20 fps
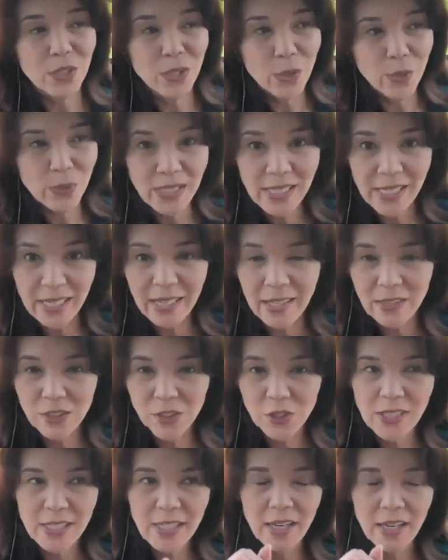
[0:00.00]
When
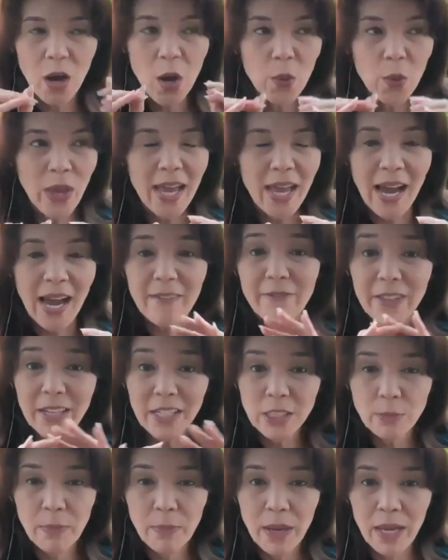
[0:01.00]
Susan did it, she said,
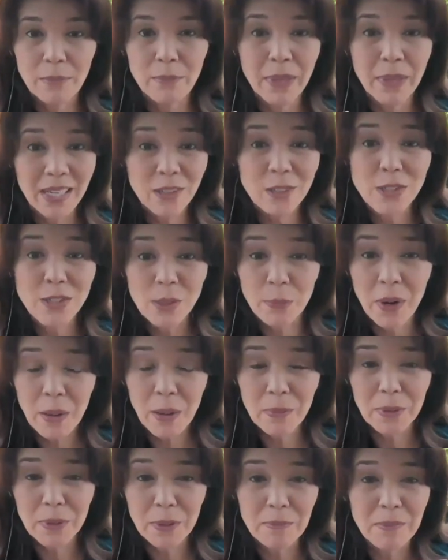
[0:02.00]
okay, I finished mine, but
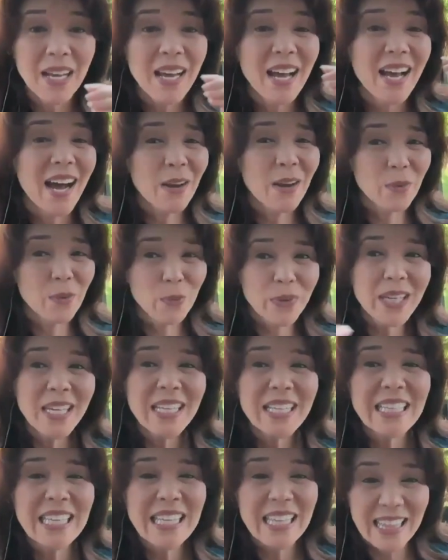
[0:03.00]
here's the problem. I
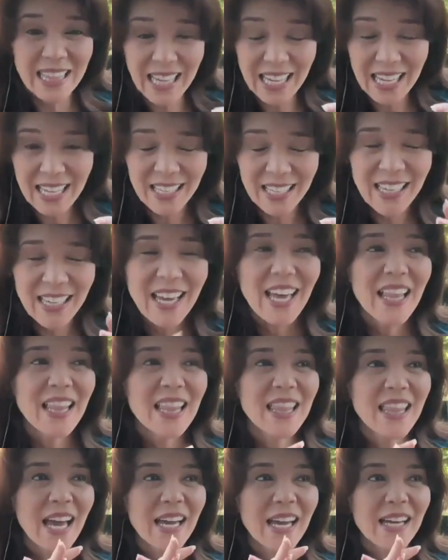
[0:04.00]
really think
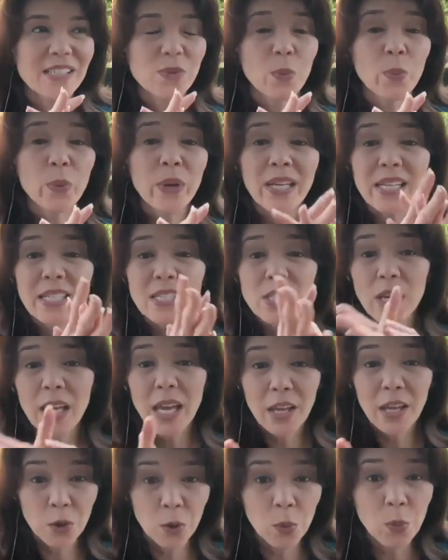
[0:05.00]
that we need
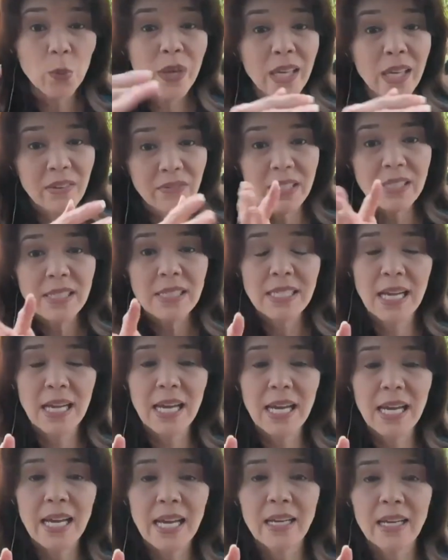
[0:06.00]
to interweave
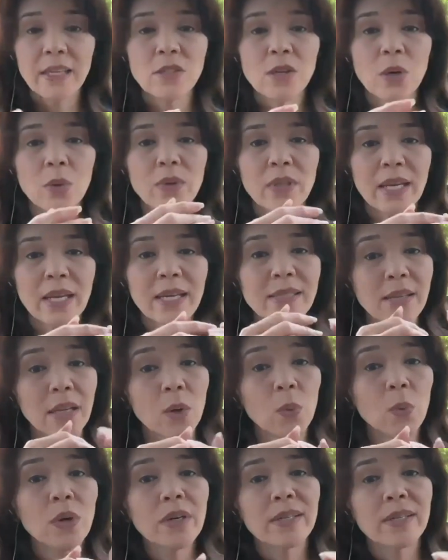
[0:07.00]
instead. I don't think it's
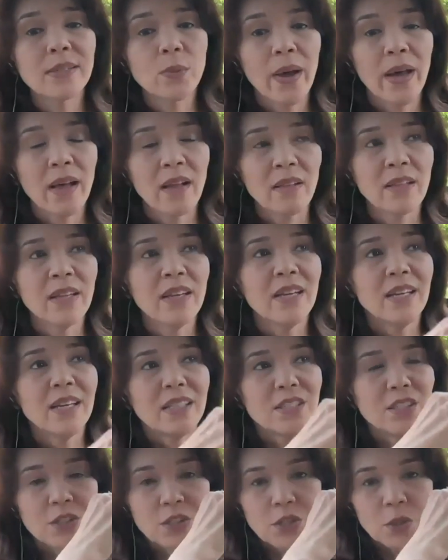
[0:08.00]
going to work as well
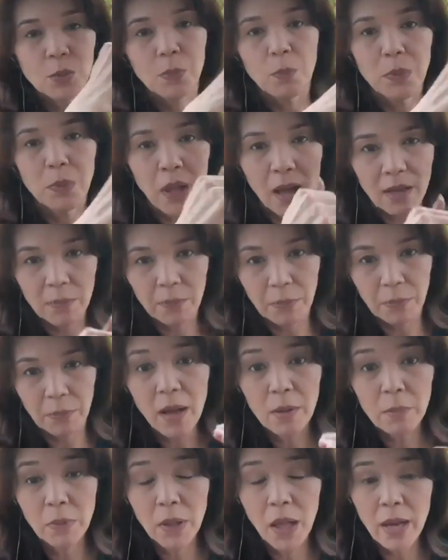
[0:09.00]
to do block,
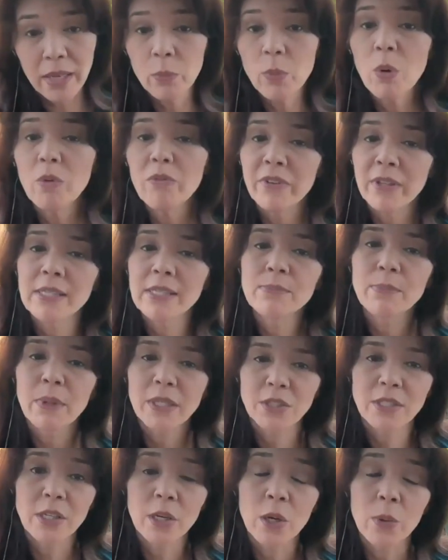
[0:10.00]
block, block. It won't feel as
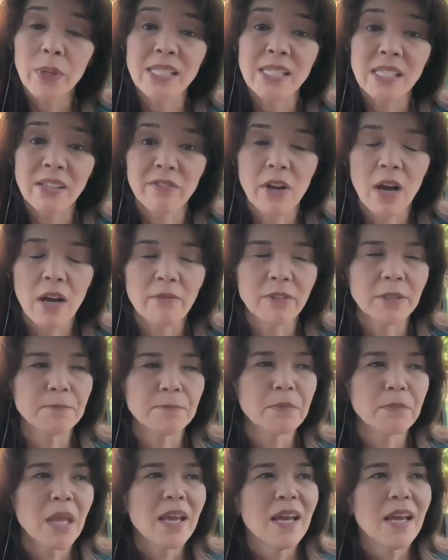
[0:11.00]
much as a cohesive
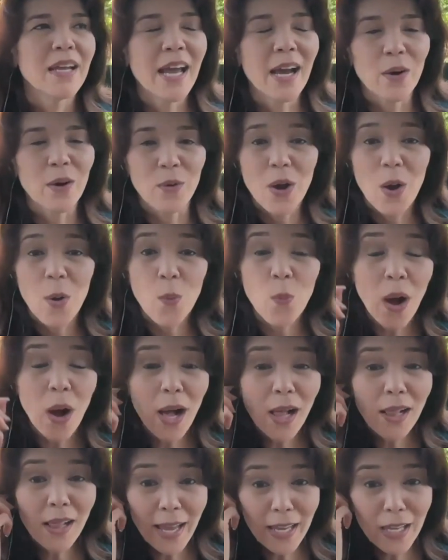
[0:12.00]
novel. Now,
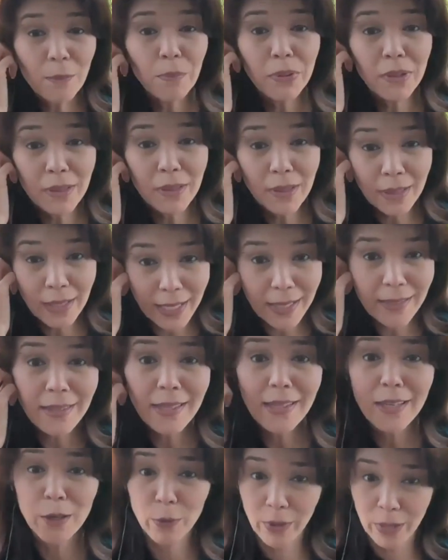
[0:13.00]
while I
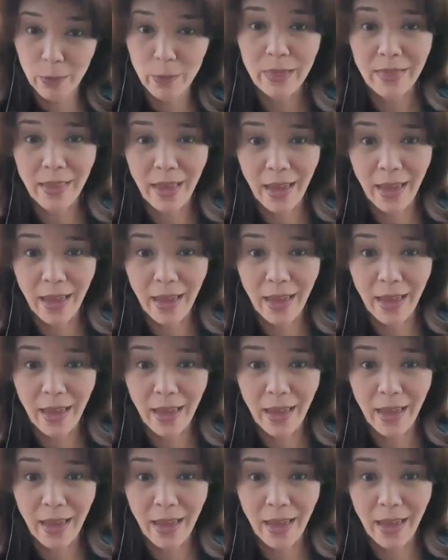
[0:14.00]
completely agree with